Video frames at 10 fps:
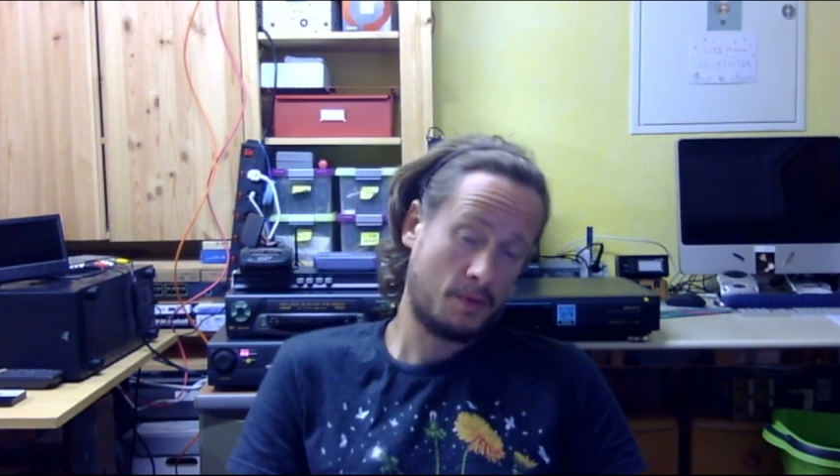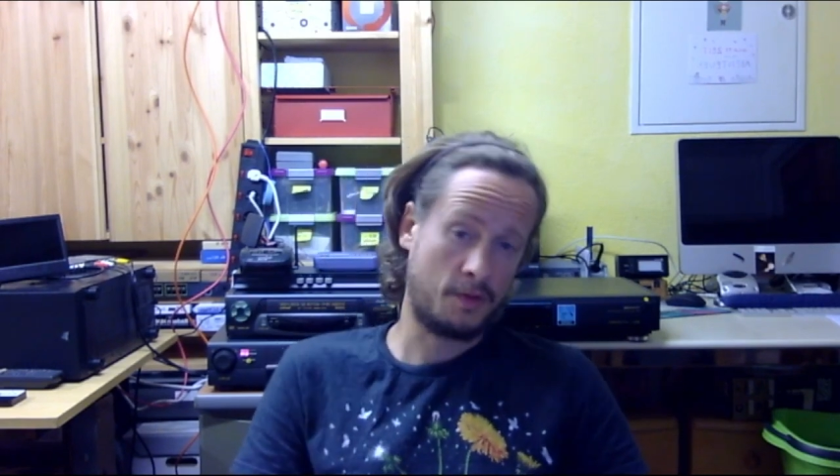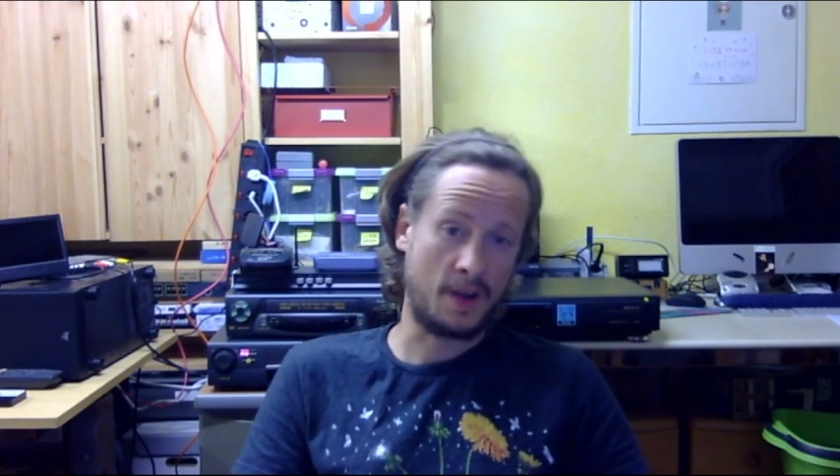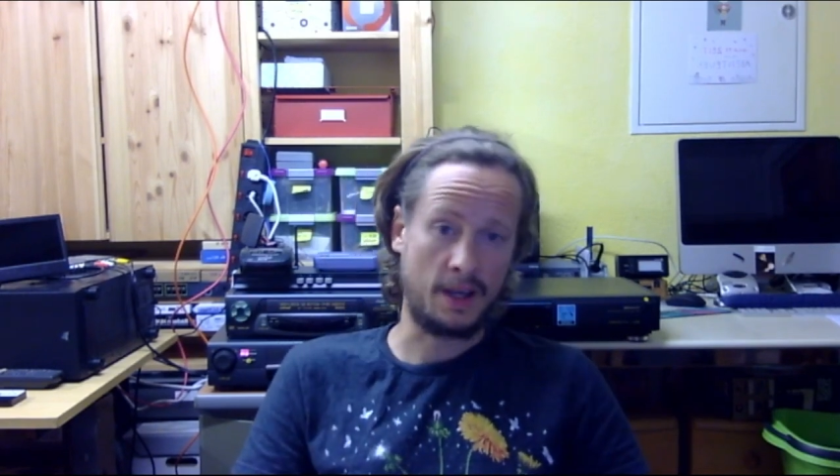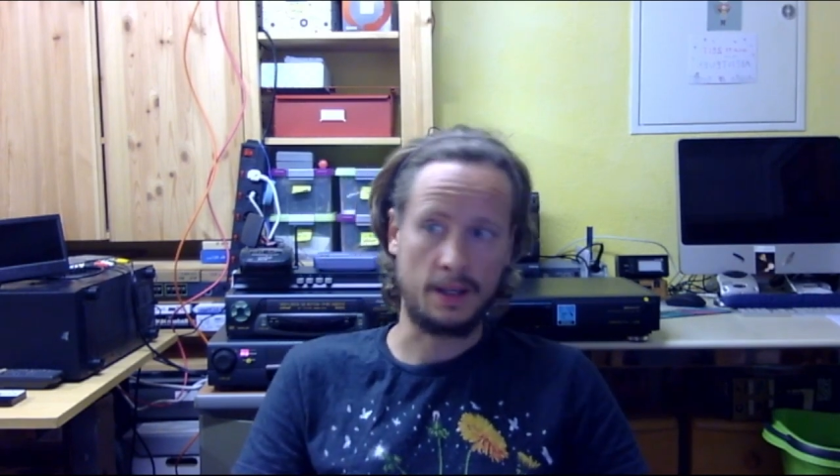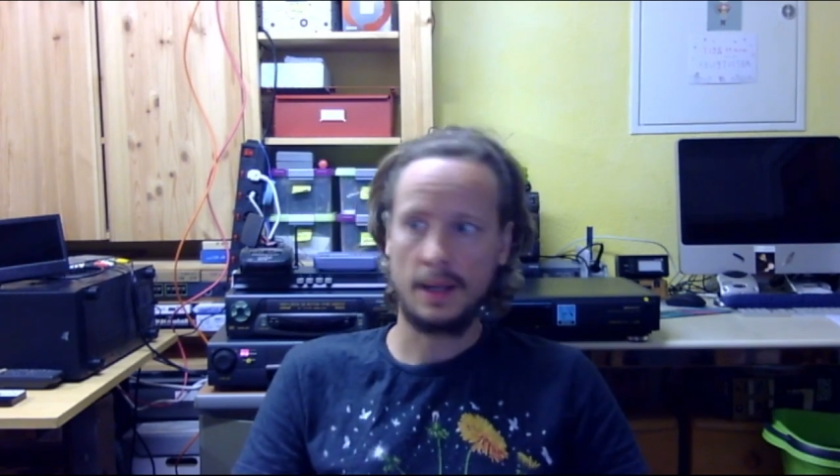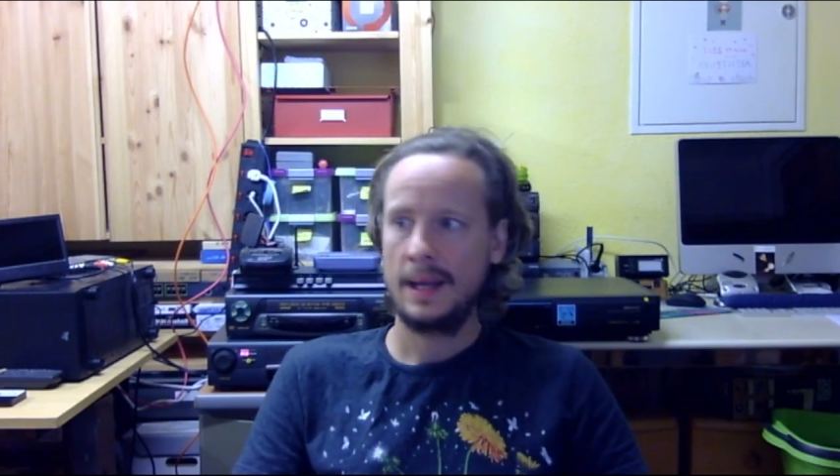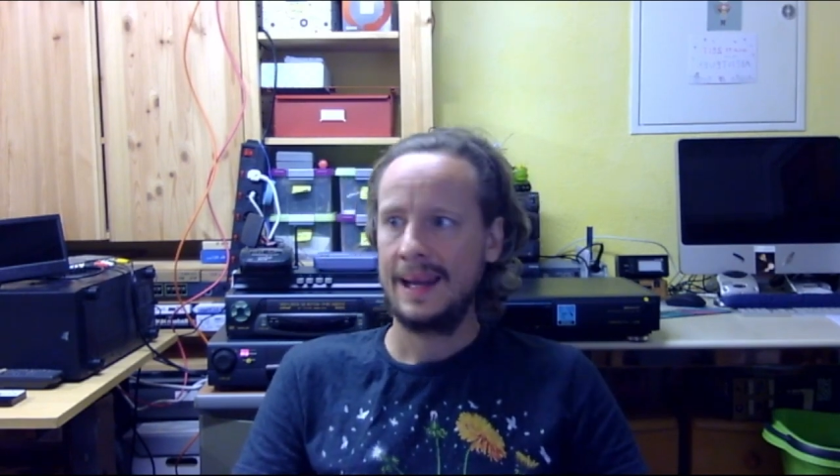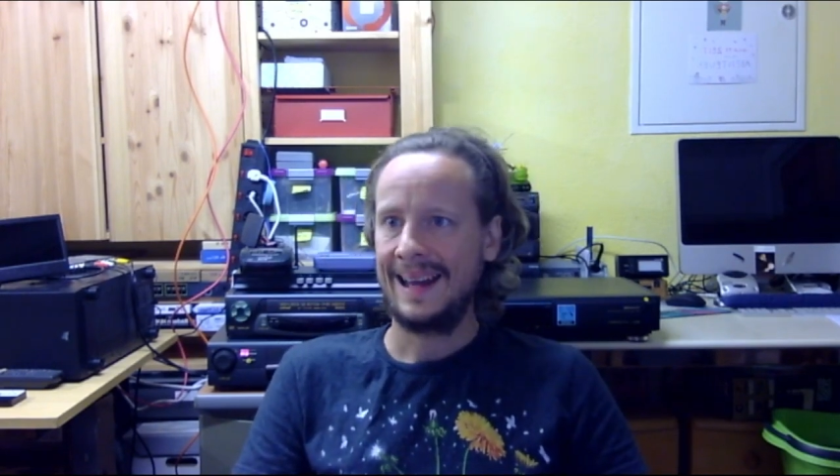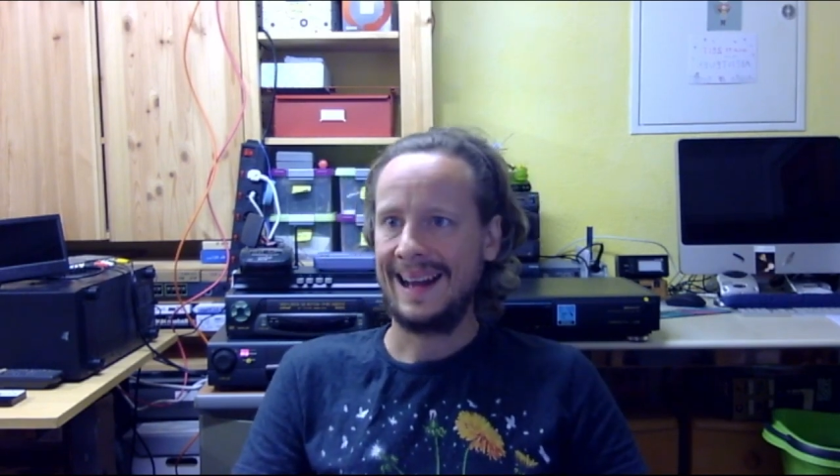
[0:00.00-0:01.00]
fine.
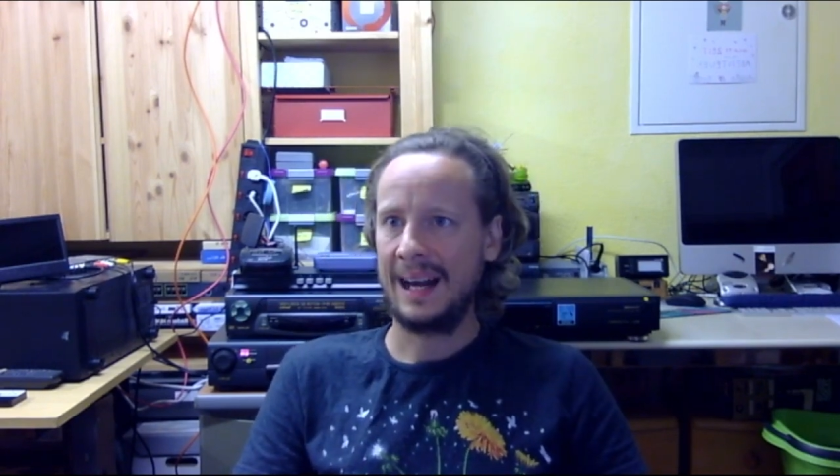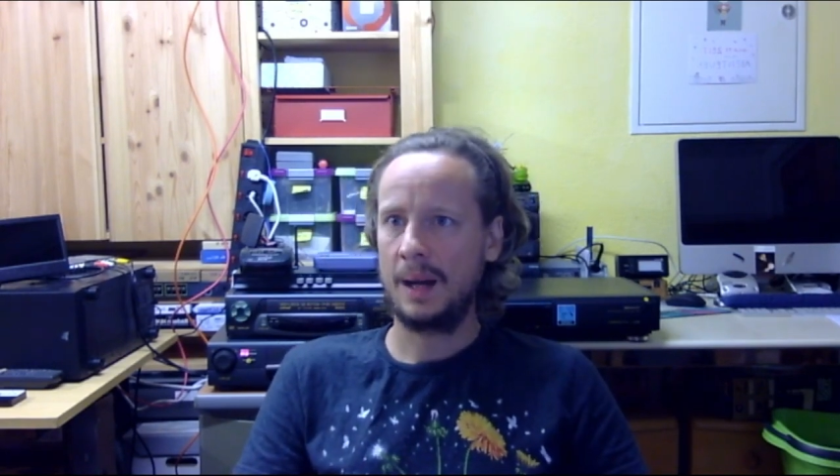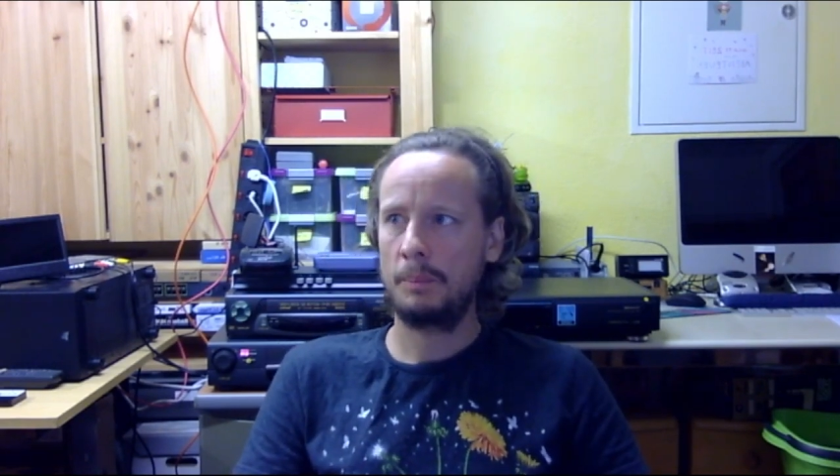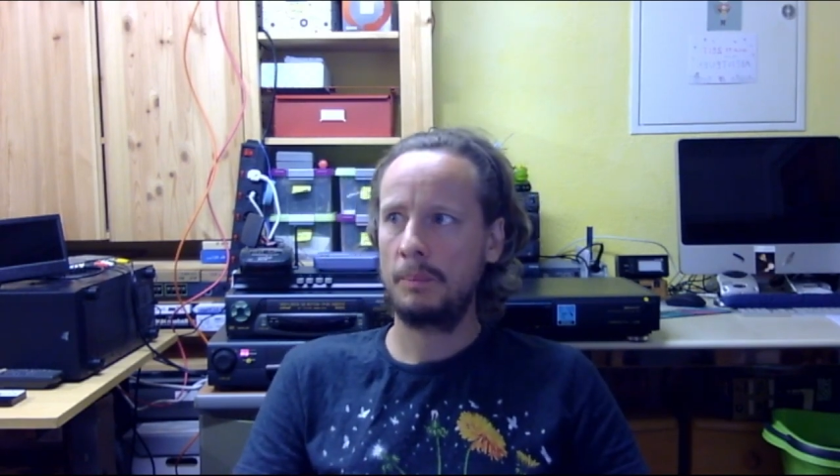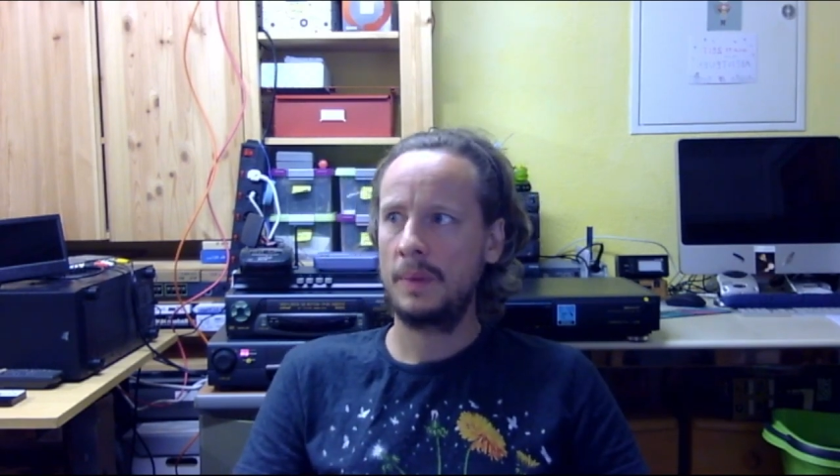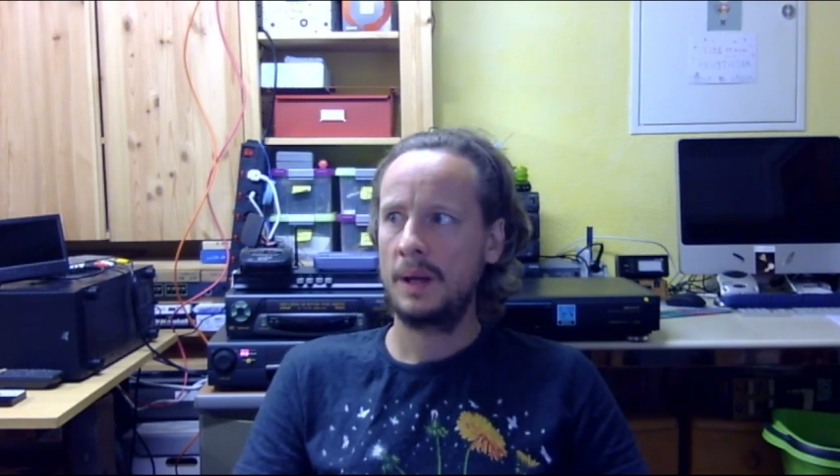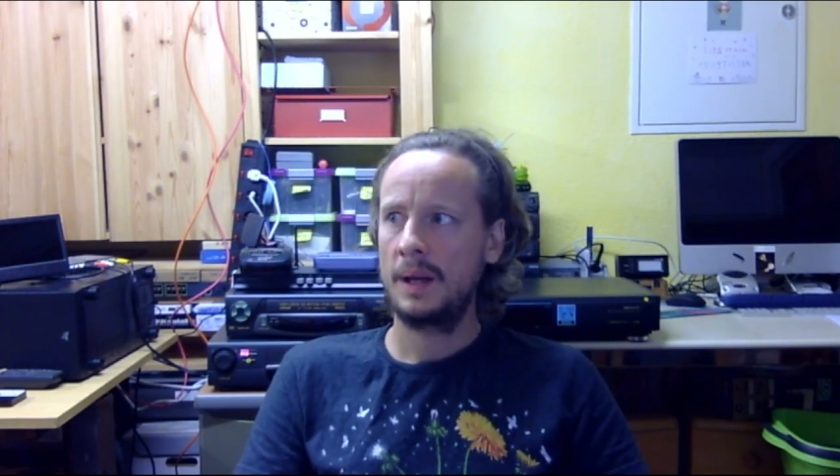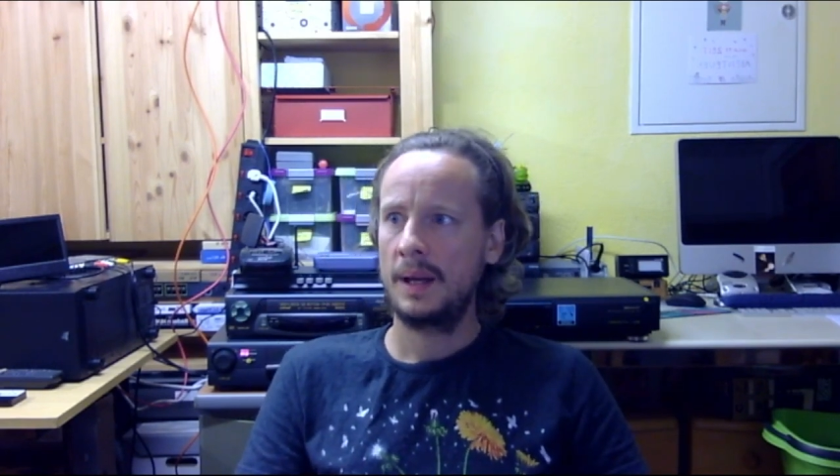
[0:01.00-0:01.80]
And